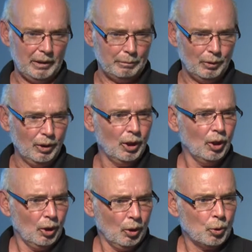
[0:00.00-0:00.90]
people,
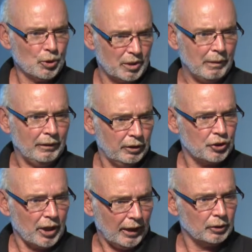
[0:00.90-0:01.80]
who spent their
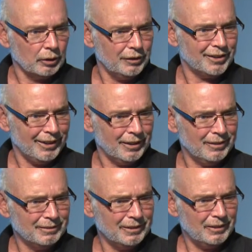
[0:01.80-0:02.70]
childhoods
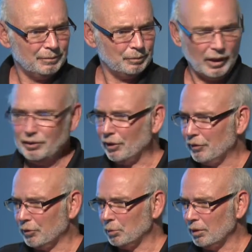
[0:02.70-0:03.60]
in Indian
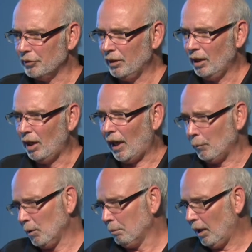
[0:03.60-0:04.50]
schools
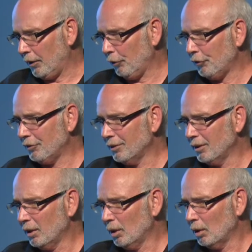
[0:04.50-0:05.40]
and were punished
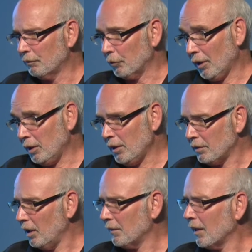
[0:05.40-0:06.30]
for
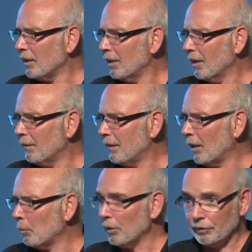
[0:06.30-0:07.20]
anything they did
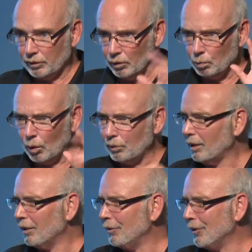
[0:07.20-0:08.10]
that was, quote,
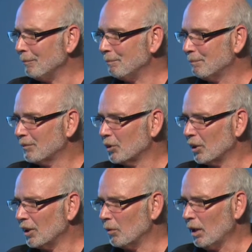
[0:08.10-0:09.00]
Indian,
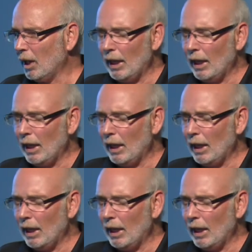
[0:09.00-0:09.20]
you know.